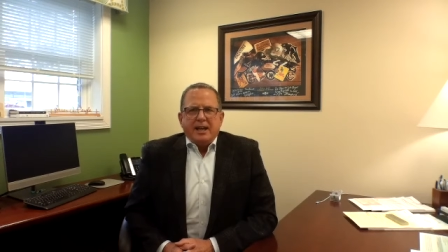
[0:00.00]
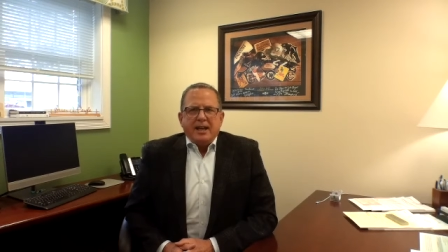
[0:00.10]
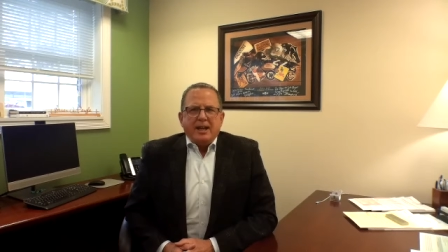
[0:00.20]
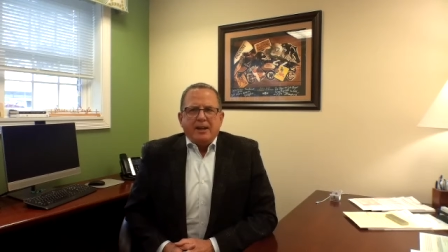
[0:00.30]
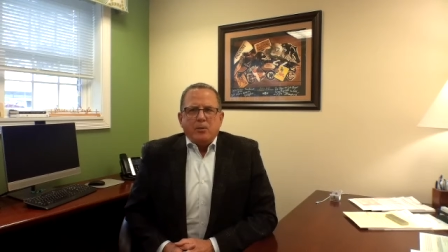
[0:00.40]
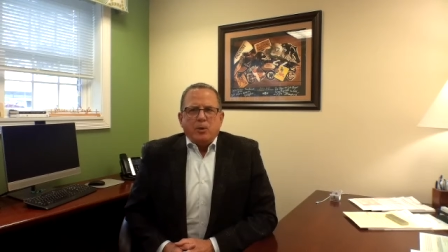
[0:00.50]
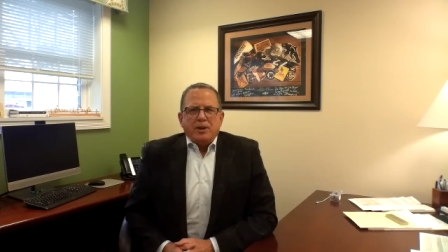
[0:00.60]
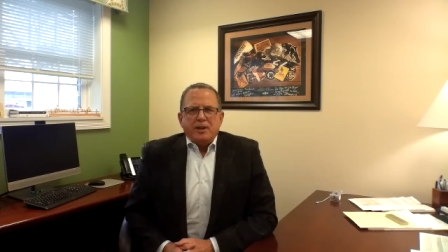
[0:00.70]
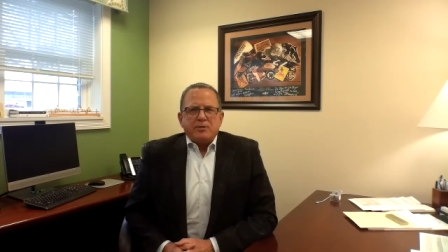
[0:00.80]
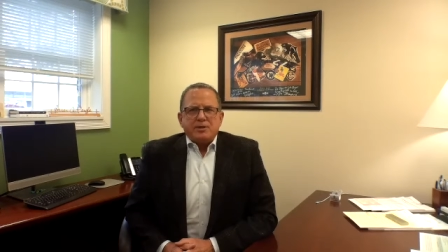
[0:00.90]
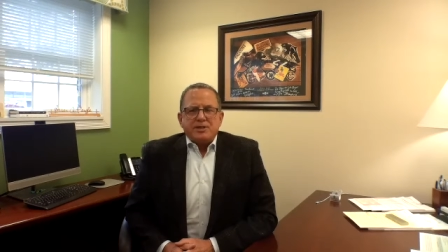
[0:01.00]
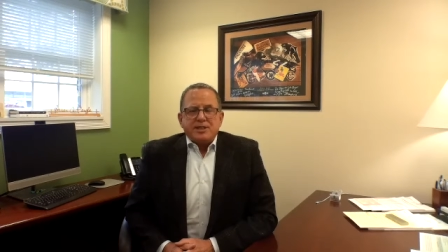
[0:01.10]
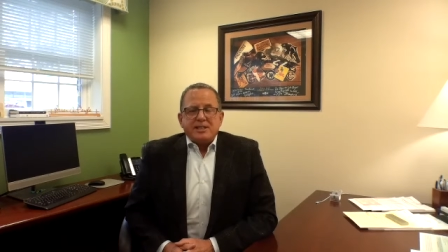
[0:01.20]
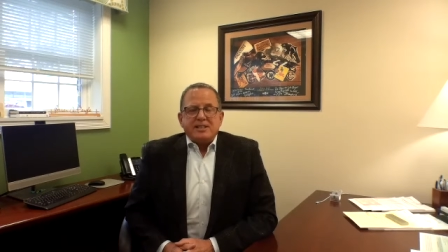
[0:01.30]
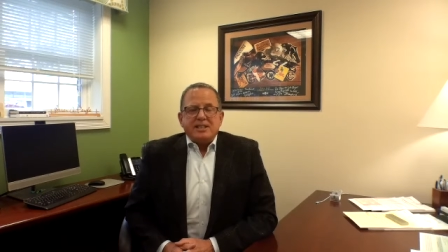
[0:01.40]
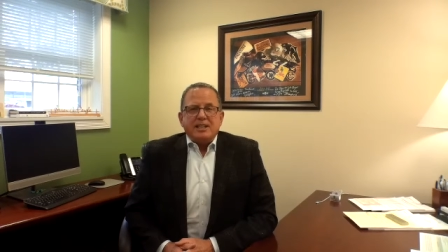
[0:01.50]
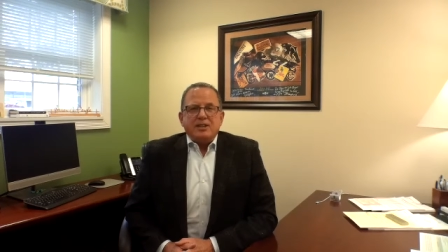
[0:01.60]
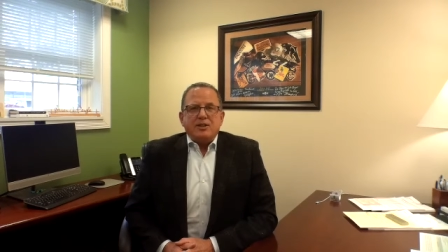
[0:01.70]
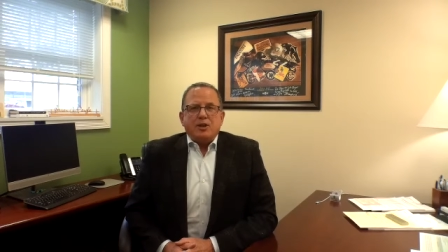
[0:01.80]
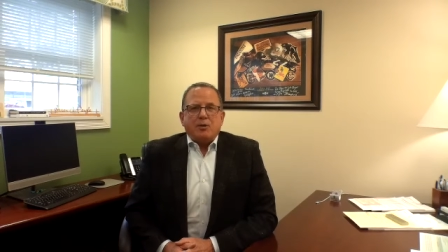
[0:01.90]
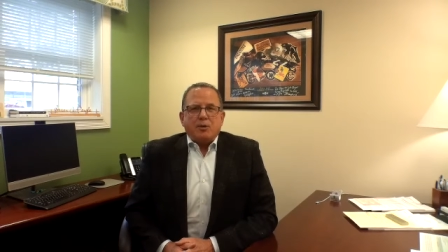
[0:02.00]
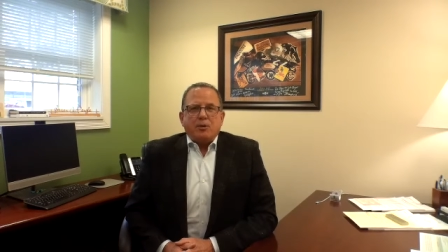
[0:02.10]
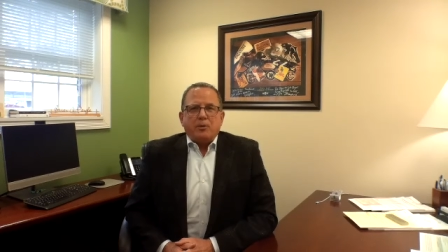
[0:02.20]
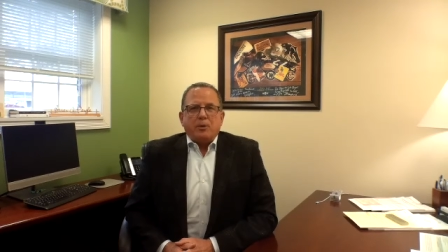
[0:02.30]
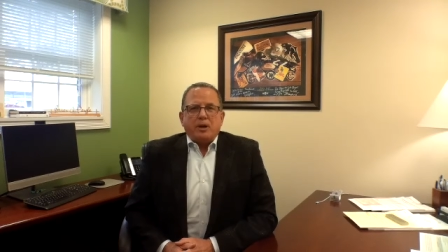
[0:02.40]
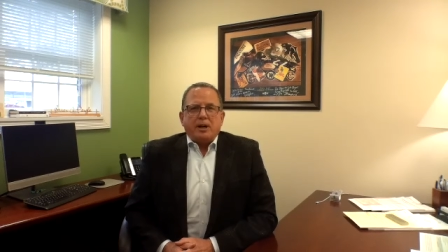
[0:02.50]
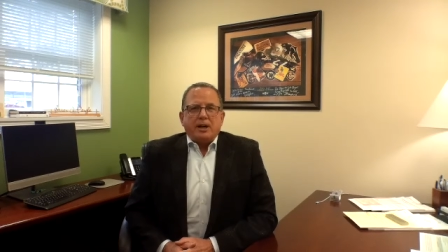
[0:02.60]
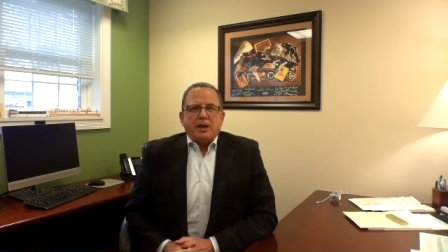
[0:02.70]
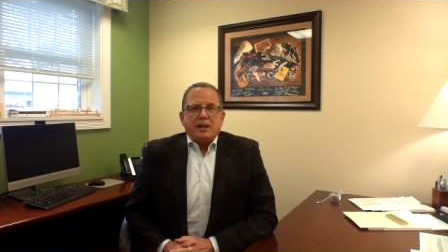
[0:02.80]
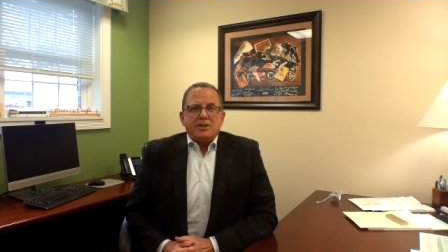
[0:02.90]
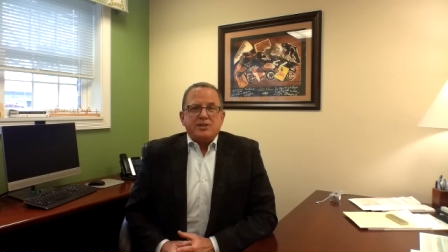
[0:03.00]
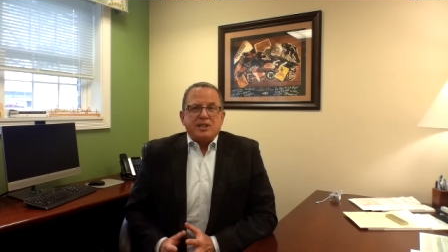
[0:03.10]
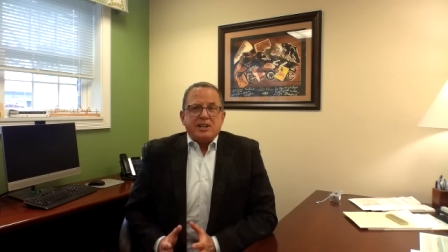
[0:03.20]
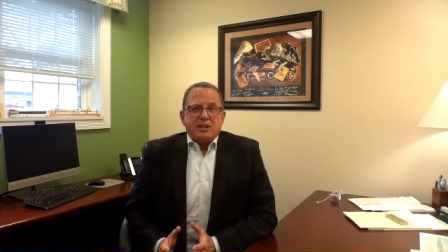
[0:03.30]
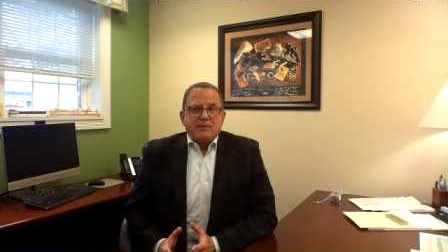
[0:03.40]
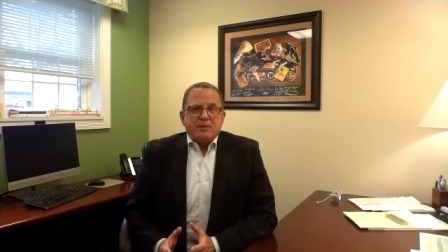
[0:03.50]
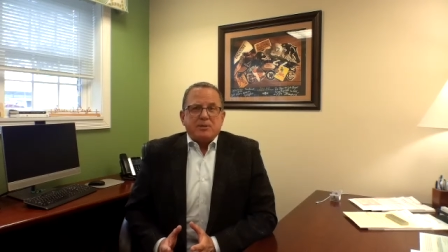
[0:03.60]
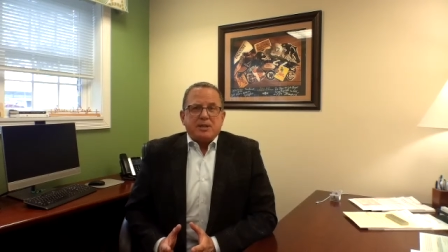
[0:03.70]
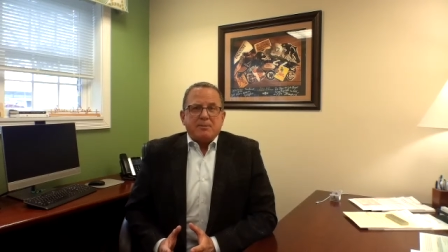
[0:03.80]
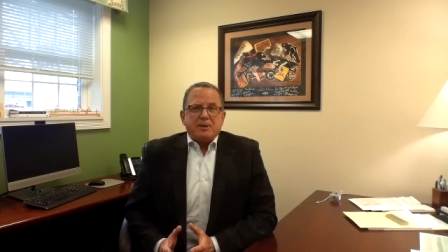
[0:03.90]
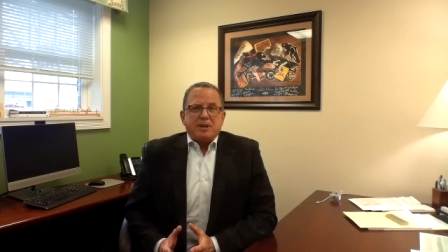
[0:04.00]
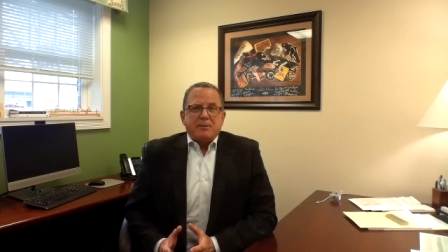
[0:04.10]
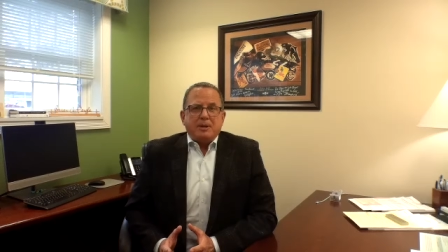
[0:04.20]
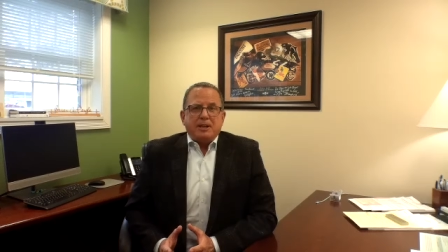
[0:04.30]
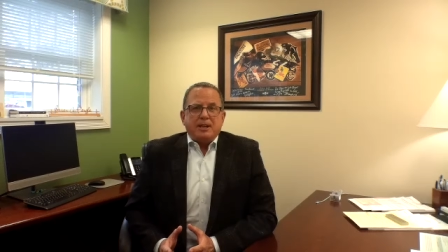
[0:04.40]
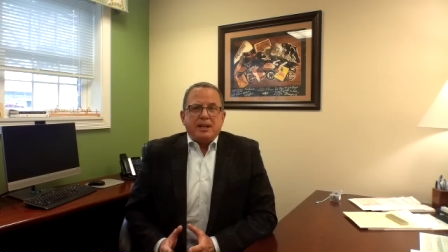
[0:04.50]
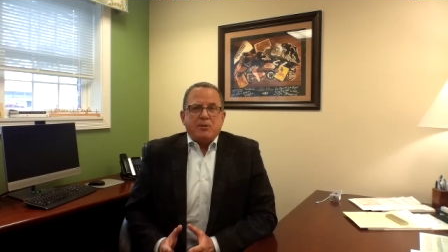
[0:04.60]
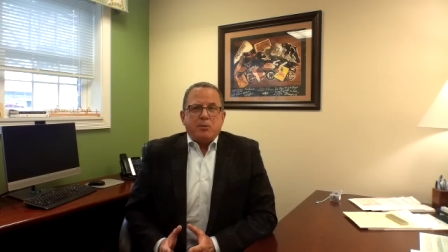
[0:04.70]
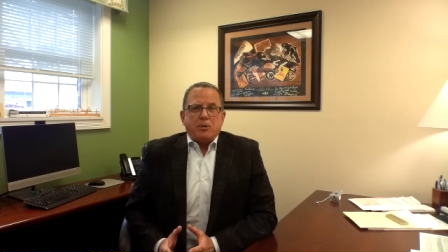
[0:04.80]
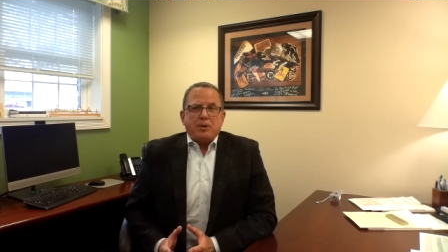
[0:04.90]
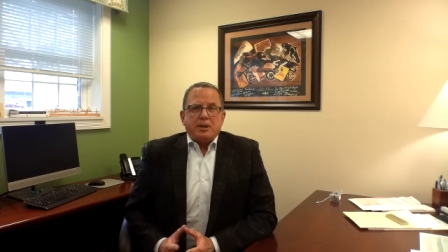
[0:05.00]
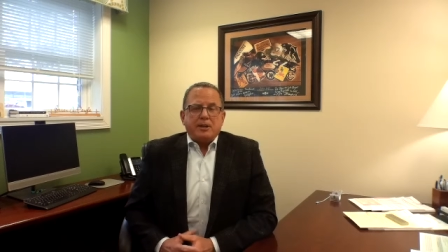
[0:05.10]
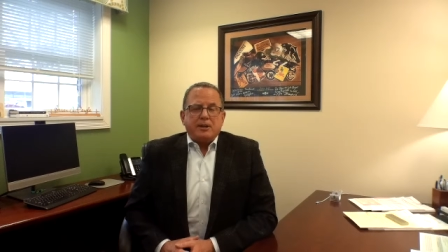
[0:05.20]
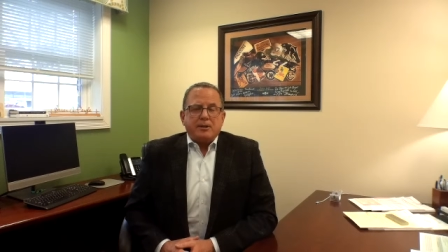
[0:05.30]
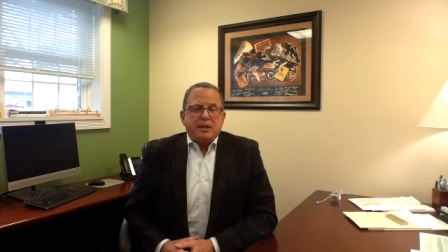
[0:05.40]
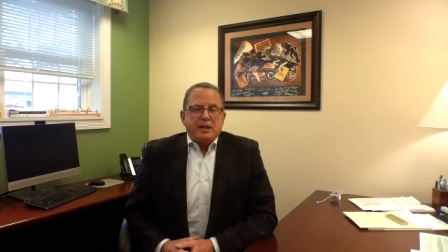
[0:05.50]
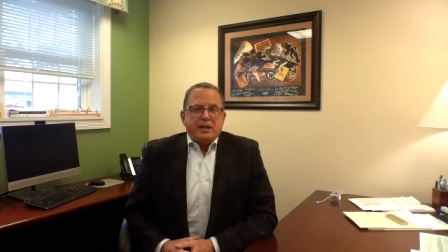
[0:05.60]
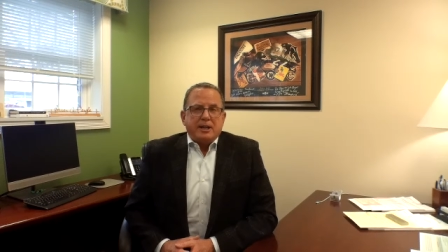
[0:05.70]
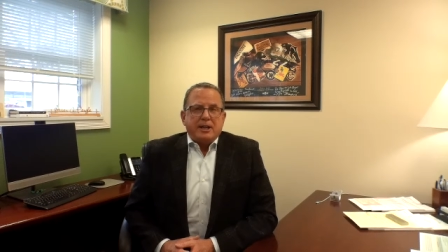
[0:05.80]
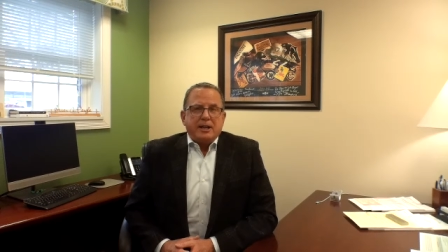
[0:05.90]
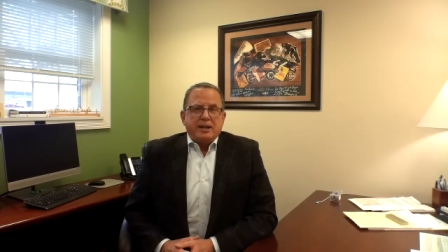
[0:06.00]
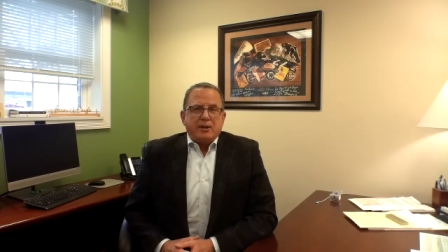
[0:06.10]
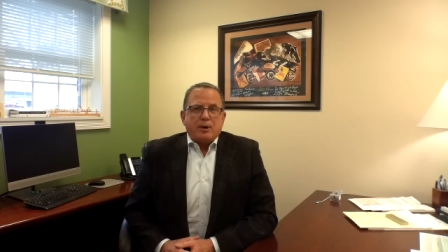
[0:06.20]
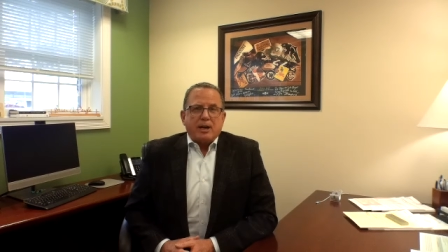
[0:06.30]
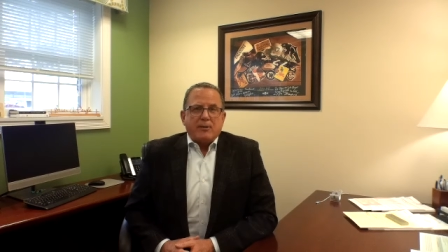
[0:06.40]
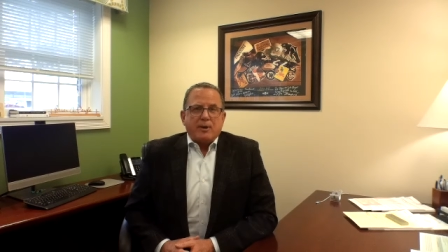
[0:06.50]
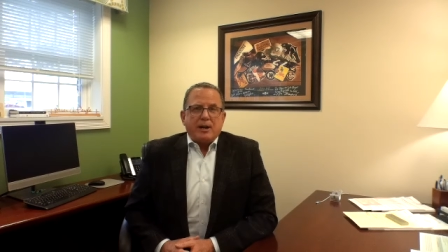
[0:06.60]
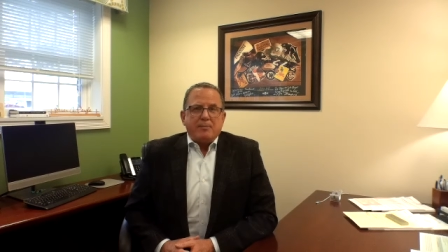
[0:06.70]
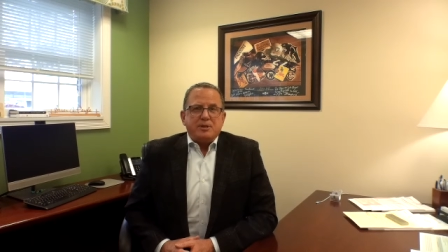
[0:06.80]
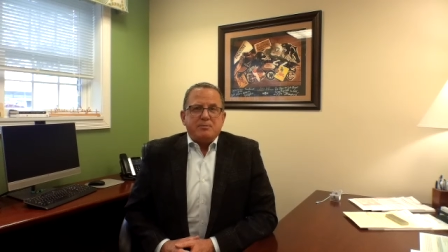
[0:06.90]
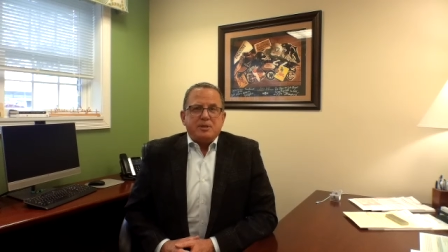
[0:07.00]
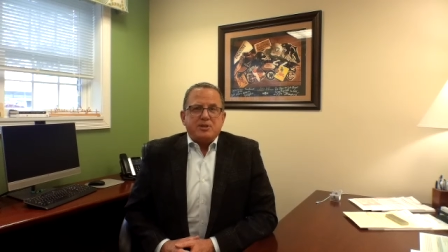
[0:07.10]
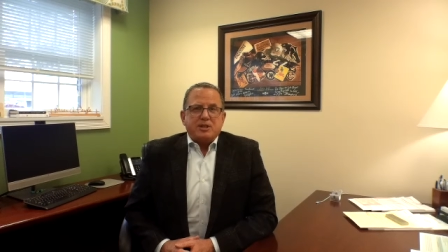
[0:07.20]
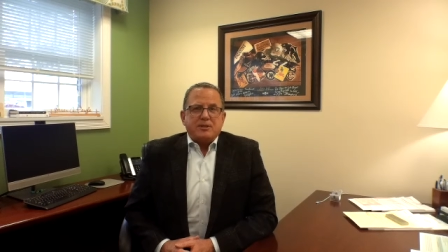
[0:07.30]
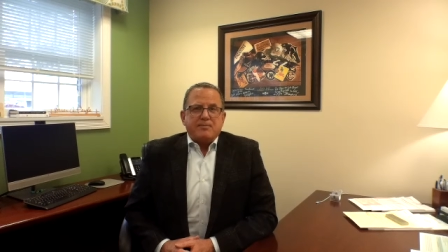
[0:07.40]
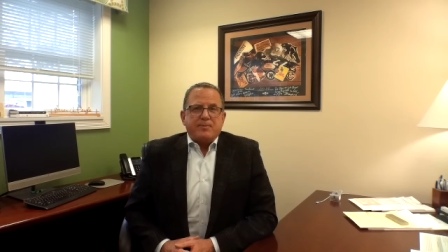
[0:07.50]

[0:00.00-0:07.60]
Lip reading: a 116-year-old senior living retirement community headquartered here in Grand Rapids, Michigan.